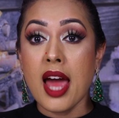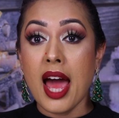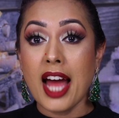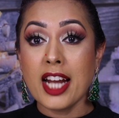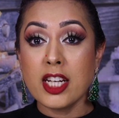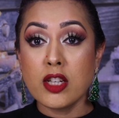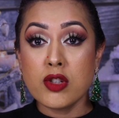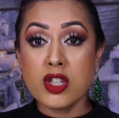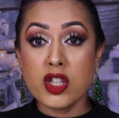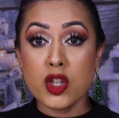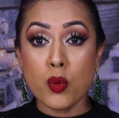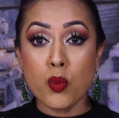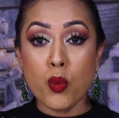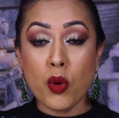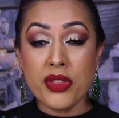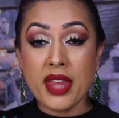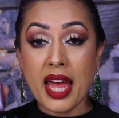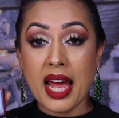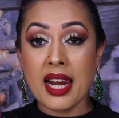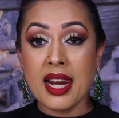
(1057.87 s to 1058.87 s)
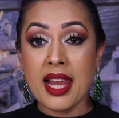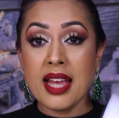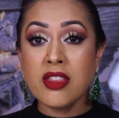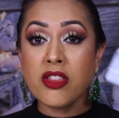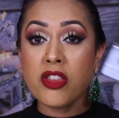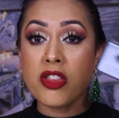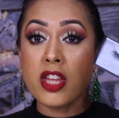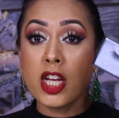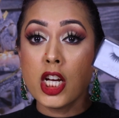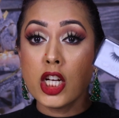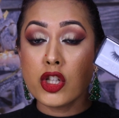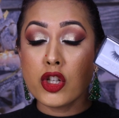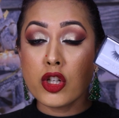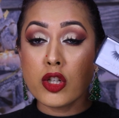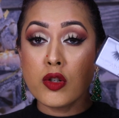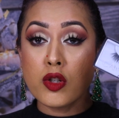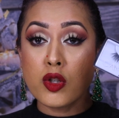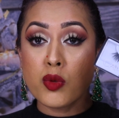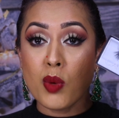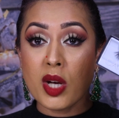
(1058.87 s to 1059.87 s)
and you still want that length to
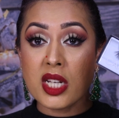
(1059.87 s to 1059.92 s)
use